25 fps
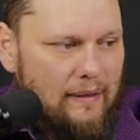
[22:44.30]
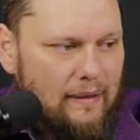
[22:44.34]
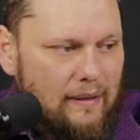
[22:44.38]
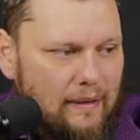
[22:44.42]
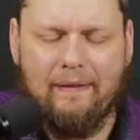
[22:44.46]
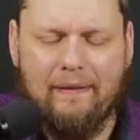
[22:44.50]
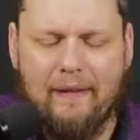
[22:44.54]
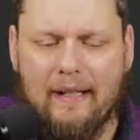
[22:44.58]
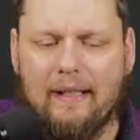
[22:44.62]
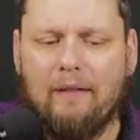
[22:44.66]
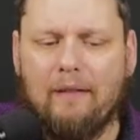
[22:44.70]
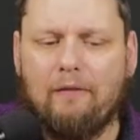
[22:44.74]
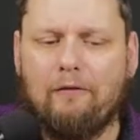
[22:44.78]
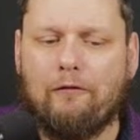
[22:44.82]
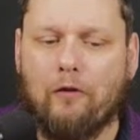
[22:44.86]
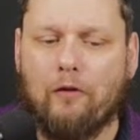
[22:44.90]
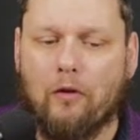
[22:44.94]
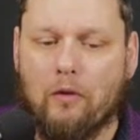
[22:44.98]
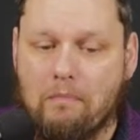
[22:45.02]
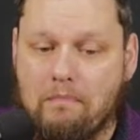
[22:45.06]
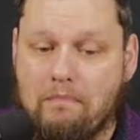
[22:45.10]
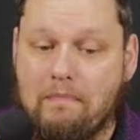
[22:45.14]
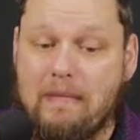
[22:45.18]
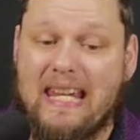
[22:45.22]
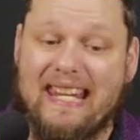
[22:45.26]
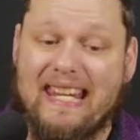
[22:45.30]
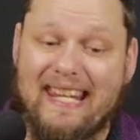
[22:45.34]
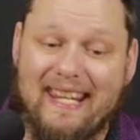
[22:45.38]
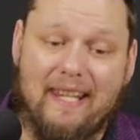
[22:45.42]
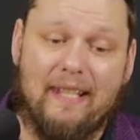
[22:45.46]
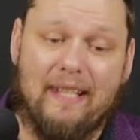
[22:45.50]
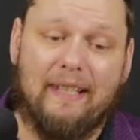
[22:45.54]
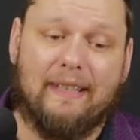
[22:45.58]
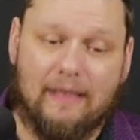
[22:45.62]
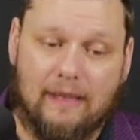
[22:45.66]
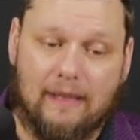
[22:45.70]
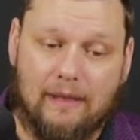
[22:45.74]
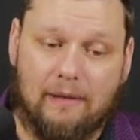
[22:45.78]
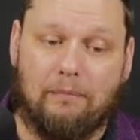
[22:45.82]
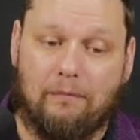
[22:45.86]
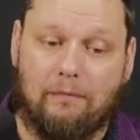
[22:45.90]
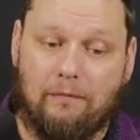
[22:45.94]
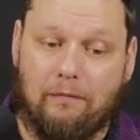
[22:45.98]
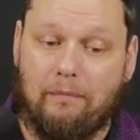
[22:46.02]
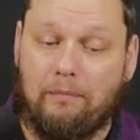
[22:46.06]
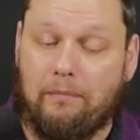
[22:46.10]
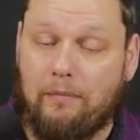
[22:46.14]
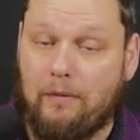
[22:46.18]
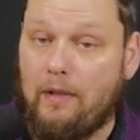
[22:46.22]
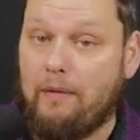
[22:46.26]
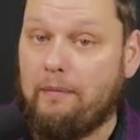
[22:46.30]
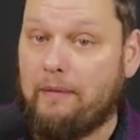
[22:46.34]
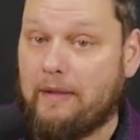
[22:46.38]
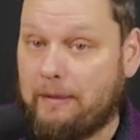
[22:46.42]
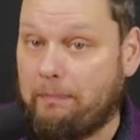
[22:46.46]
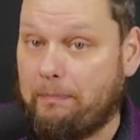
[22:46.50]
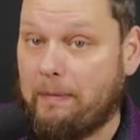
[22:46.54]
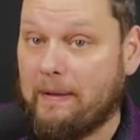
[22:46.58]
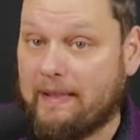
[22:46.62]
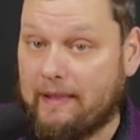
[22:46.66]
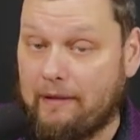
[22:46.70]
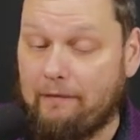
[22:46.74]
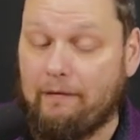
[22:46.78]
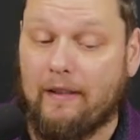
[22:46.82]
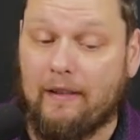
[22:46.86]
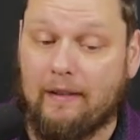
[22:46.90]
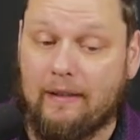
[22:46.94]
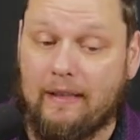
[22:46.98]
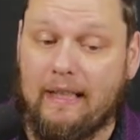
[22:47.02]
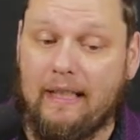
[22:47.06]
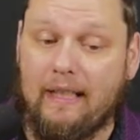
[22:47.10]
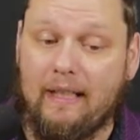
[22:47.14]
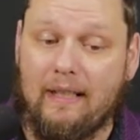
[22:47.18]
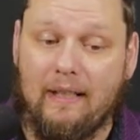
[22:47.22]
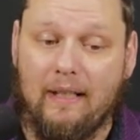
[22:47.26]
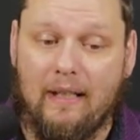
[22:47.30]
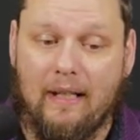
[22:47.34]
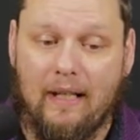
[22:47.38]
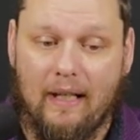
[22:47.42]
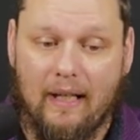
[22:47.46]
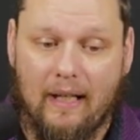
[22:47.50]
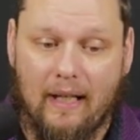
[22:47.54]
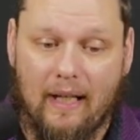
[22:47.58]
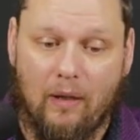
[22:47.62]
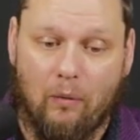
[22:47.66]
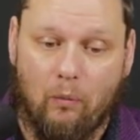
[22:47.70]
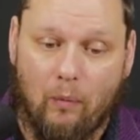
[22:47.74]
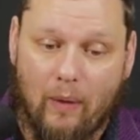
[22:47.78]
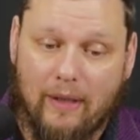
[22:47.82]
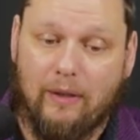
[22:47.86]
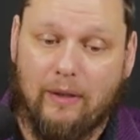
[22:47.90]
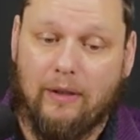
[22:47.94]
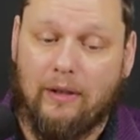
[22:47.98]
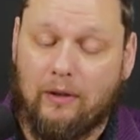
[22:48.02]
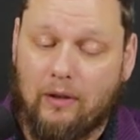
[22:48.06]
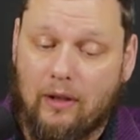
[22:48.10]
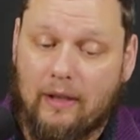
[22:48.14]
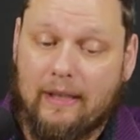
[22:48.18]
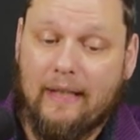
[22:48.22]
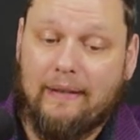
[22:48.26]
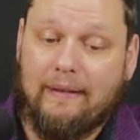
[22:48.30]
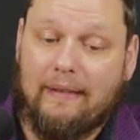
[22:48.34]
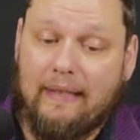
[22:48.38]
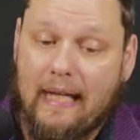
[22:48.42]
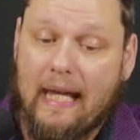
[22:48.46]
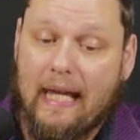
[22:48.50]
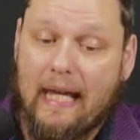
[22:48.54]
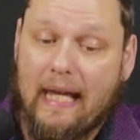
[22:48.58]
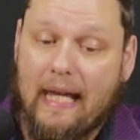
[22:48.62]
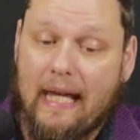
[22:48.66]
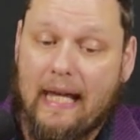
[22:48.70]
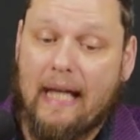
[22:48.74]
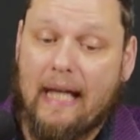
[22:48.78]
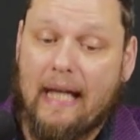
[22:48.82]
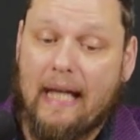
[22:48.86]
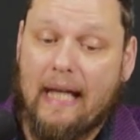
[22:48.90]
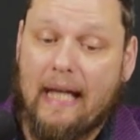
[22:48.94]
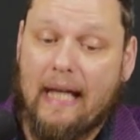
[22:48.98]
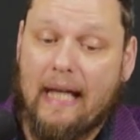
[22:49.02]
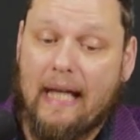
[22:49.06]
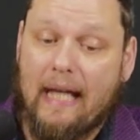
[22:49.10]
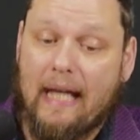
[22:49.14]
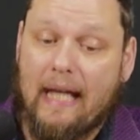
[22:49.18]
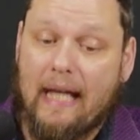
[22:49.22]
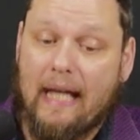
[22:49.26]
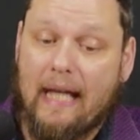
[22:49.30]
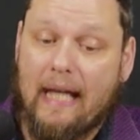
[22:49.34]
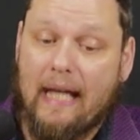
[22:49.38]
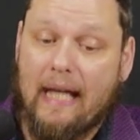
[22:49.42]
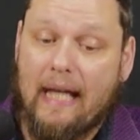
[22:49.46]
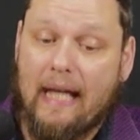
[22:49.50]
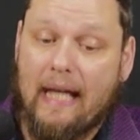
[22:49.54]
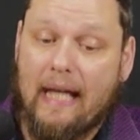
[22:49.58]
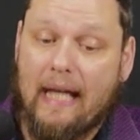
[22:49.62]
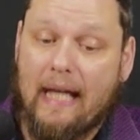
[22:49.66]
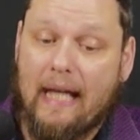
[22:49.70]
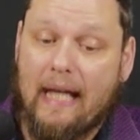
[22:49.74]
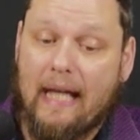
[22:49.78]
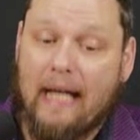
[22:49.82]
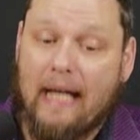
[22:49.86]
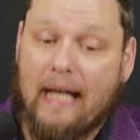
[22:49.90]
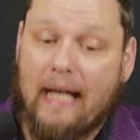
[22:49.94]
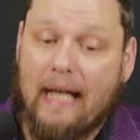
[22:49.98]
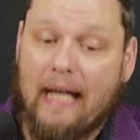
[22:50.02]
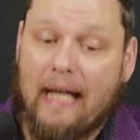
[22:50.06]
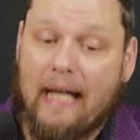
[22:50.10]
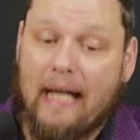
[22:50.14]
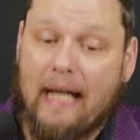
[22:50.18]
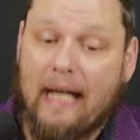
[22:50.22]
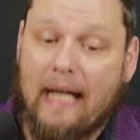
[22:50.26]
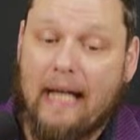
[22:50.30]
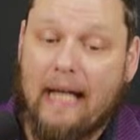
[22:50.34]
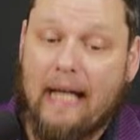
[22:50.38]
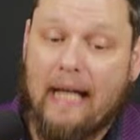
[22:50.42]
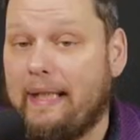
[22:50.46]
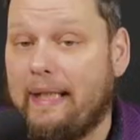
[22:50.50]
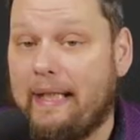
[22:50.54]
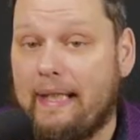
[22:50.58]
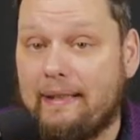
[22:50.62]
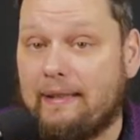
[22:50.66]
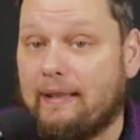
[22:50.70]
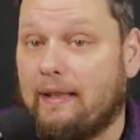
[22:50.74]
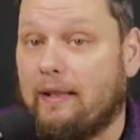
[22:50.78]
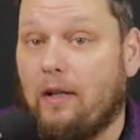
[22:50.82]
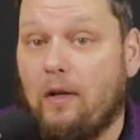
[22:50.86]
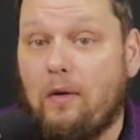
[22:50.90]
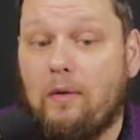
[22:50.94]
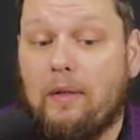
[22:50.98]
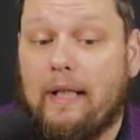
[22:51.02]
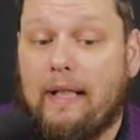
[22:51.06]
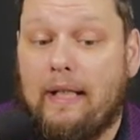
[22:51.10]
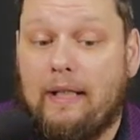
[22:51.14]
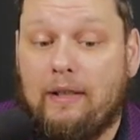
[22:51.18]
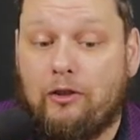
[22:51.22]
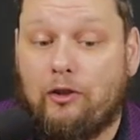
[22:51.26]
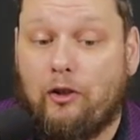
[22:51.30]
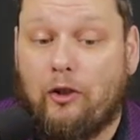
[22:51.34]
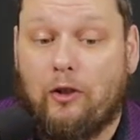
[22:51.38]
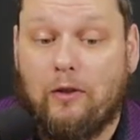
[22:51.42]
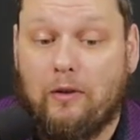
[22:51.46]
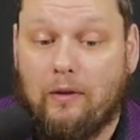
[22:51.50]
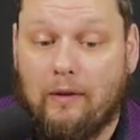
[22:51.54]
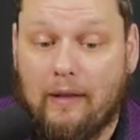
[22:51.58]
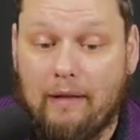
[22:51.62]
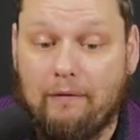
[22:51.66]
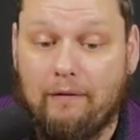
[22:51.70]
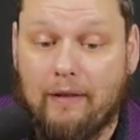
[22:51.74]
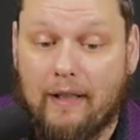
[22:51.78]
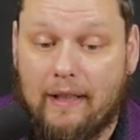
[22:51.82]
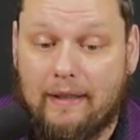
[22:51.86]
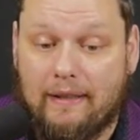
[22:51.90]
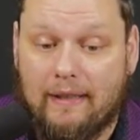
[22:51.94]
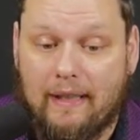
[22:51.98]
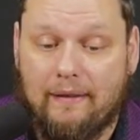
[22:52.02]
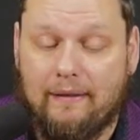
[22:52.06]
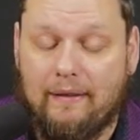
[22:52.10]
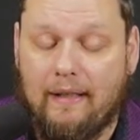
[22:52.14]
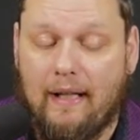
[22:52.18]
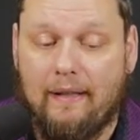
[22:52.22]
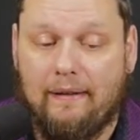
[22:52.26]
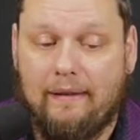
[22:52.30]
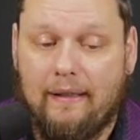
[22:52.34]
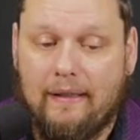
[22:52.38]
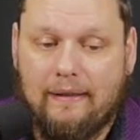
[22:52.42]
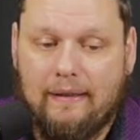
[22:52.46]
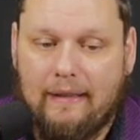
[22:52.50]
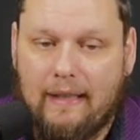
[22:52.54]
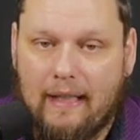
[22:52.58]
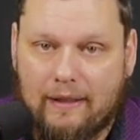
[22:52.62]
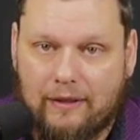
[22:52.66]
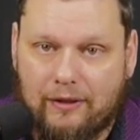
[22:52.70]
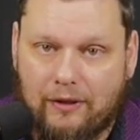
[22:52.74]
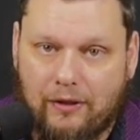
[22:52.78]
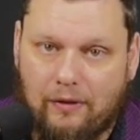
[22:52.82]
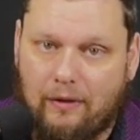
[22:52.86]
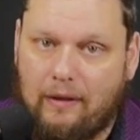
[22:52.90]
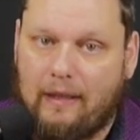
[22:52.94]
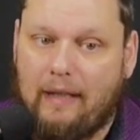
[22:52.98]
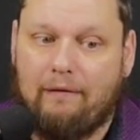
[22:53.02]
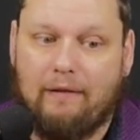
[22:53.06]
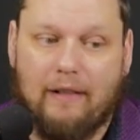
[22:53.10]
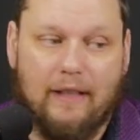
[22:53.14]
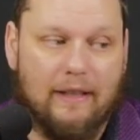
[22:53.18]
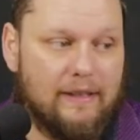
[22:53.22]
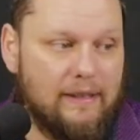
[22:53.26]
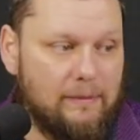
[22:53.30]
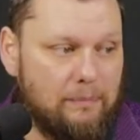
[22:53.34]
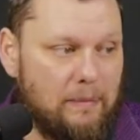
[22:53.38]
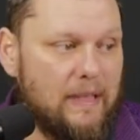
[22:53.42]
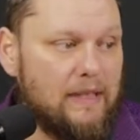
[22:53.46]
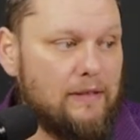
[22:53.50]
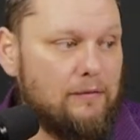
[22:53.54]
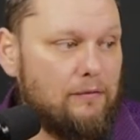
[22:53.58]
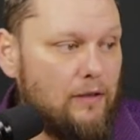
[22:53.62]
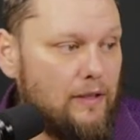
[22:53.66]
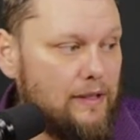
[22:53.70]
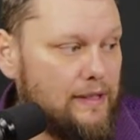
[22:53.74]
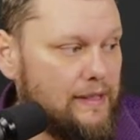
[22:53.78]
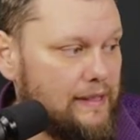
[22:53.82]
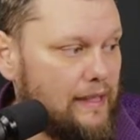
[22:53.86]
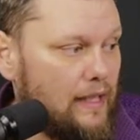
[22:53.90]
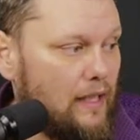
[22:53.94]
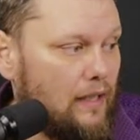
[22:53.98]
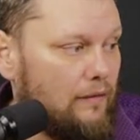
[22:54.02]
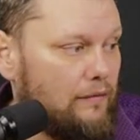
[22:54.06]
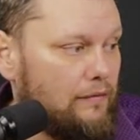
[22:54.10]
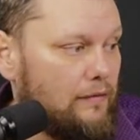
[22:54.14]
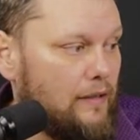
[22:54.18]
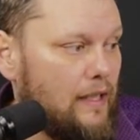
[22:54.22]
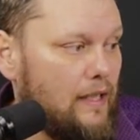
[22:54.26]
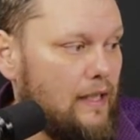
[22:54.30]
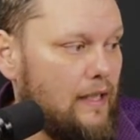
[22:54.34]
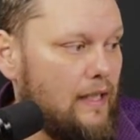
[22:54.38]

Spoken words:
think for me specifically, when you look at the external evidence, I don't think we need to go to internal evidence. I think the external evidence speaks for itself.